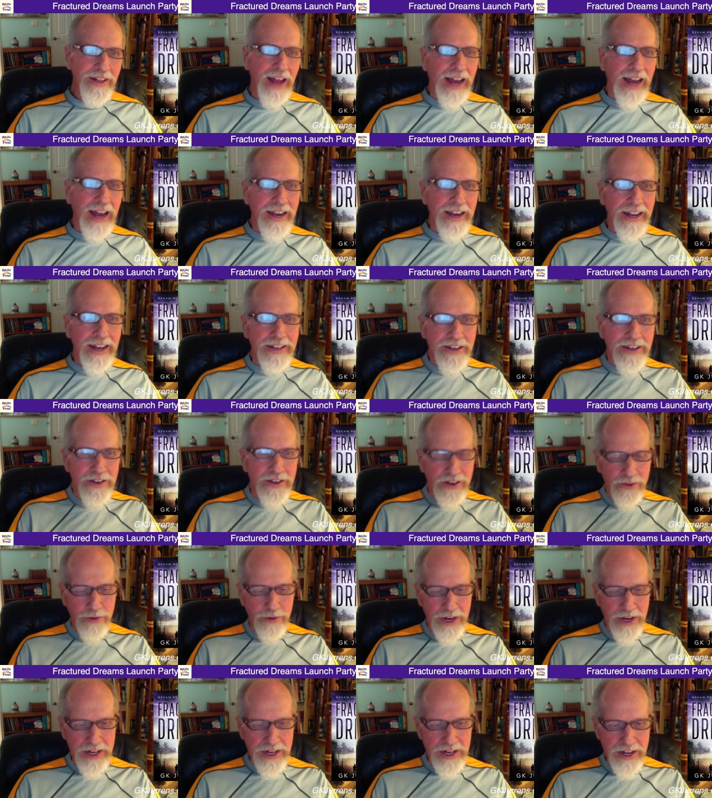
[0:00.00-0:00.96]
I'd like to
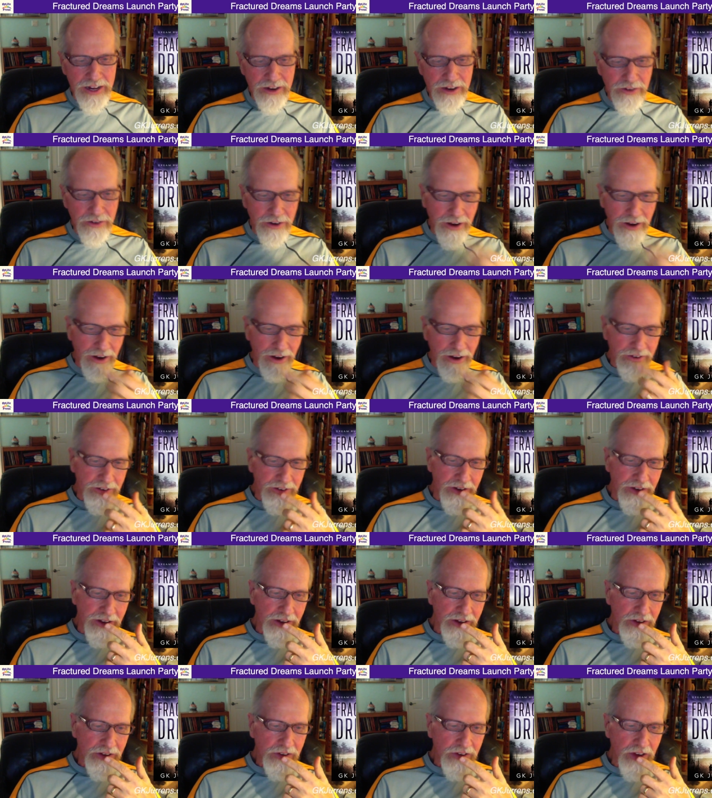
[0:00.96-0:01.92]
just read the introduction
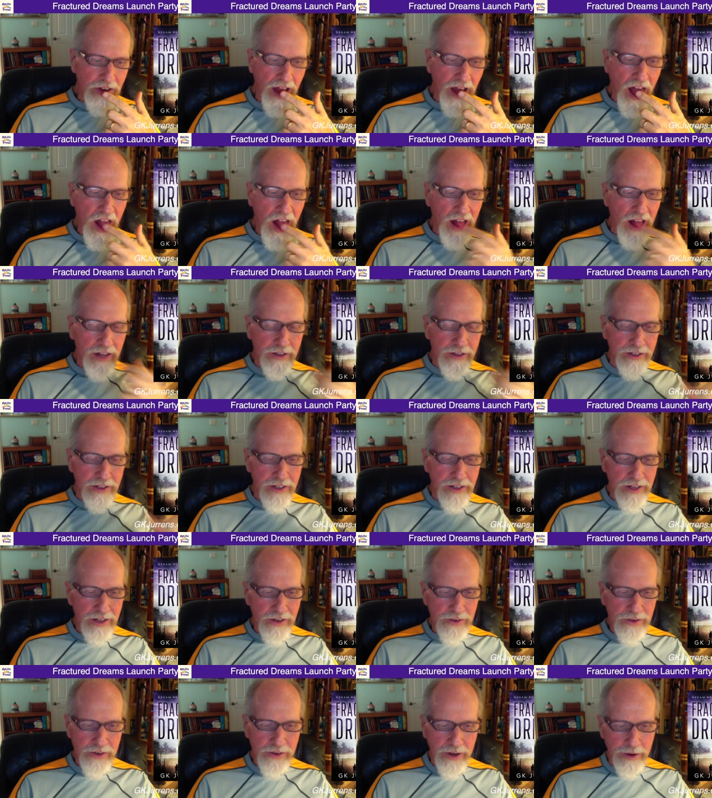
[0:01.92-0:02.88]
to
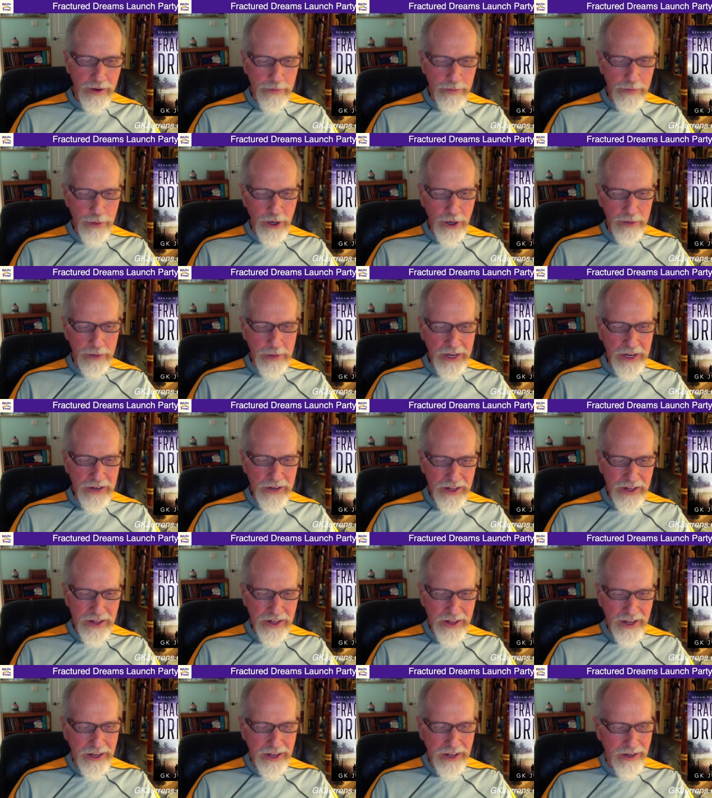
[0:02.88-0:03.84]
this book, because I
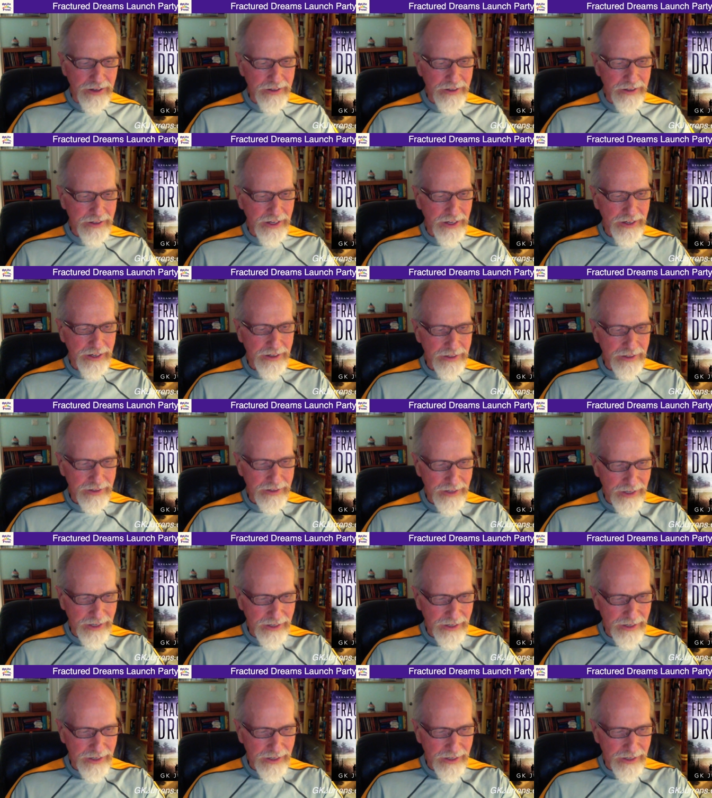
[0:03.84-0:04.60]
think it'll